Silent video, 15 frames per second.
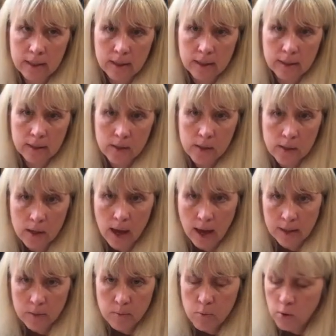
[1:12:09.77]
It has
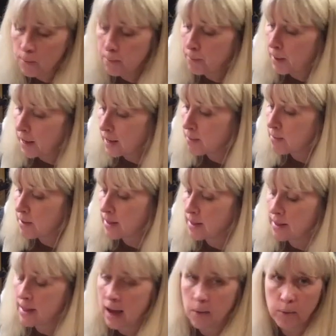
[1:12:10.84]
more pigment than
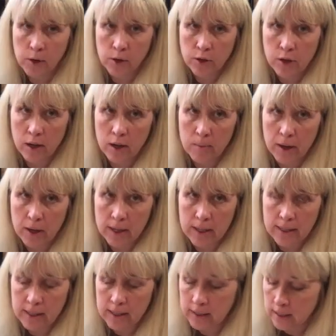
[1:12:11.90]
that when you're talking about
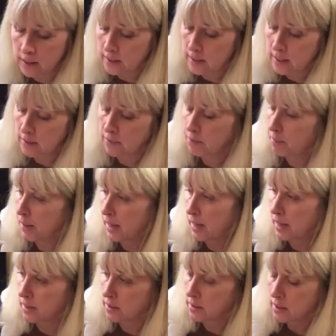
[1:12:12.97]
consistency of
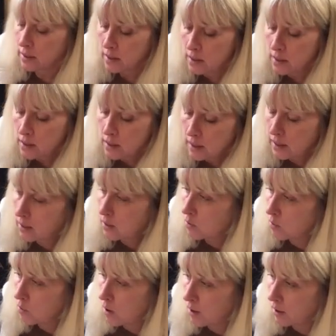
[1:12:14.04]
paint in the
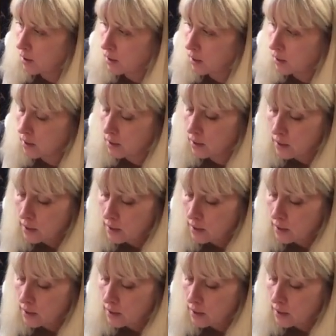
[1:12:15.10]
watercolor.